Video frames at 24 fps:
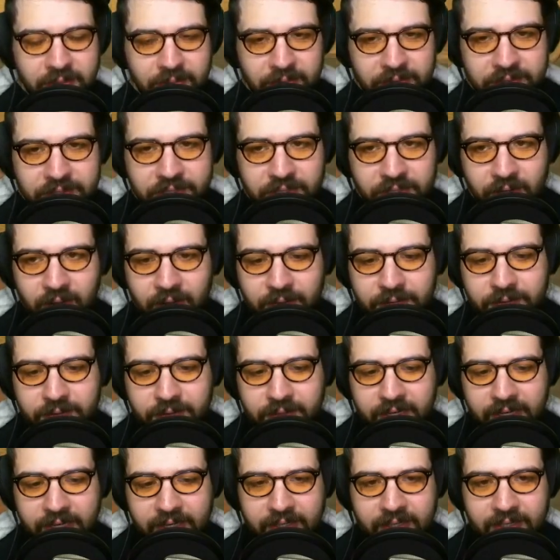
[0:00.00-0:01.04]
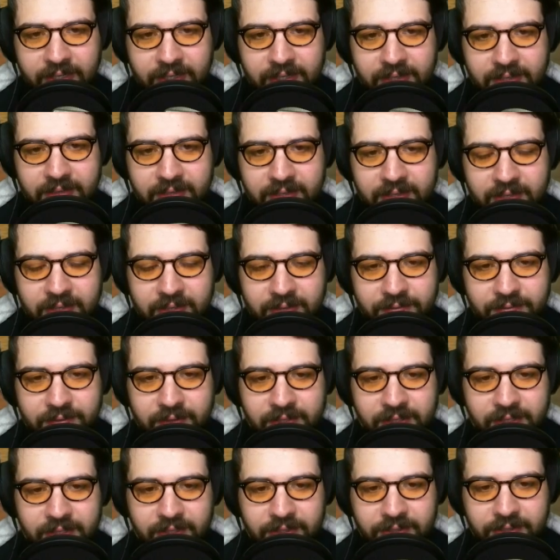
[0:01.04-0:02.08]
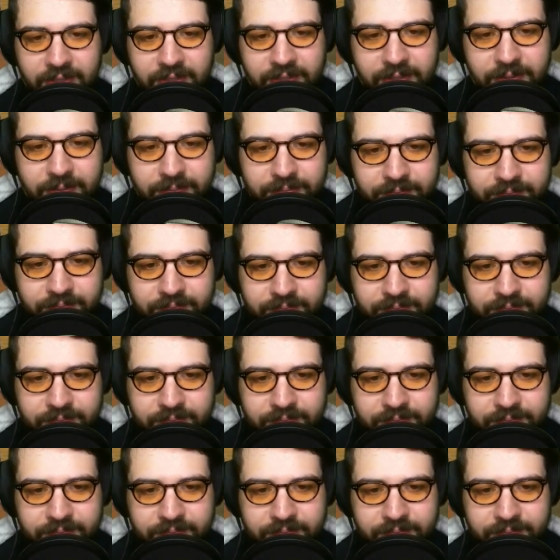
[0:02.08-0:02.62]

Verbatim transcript: what you're offering in the fitting room.